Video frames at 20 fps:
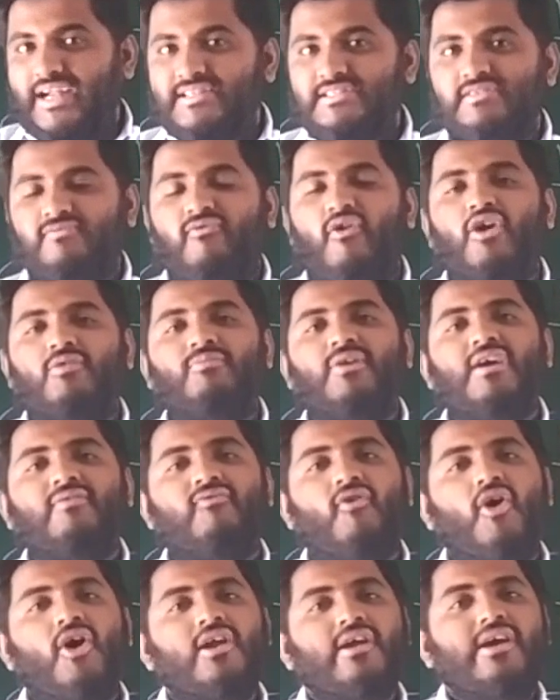That is the formula
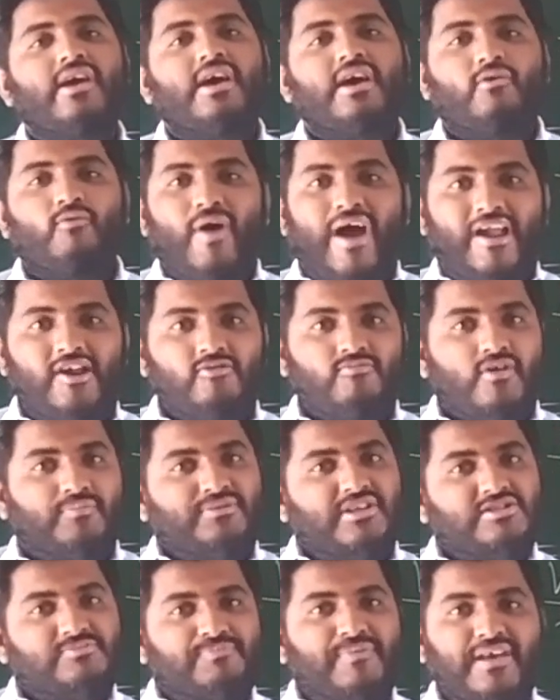for volume
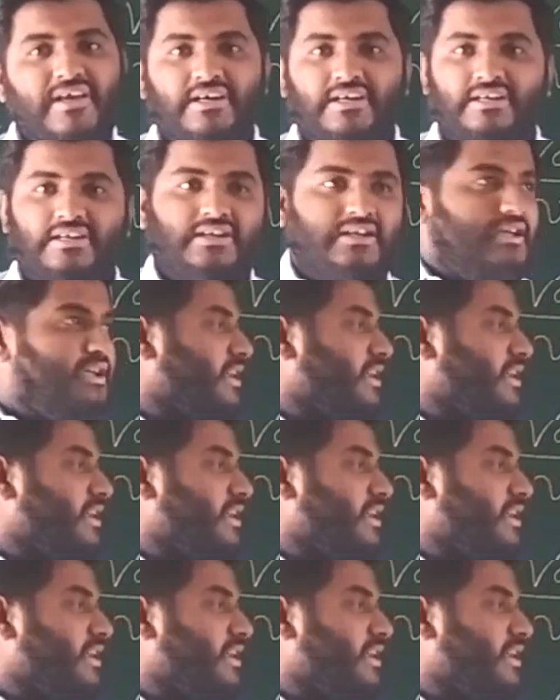of the sphere.